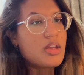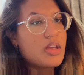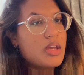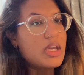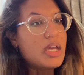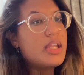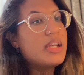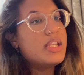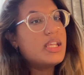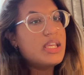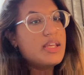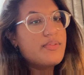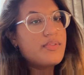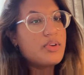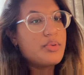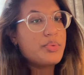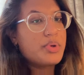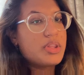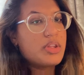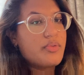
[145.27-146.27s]
and
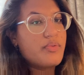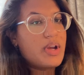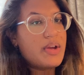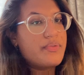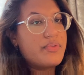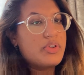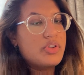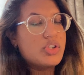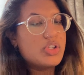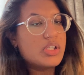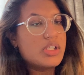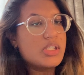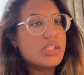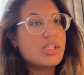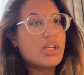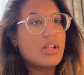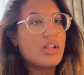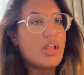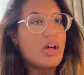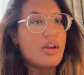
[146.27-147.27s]
even with the refugees,
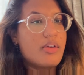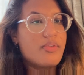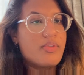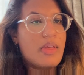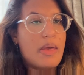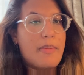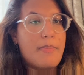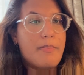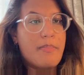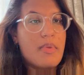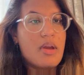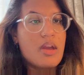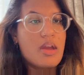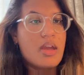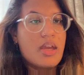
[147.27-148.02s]
a lot of them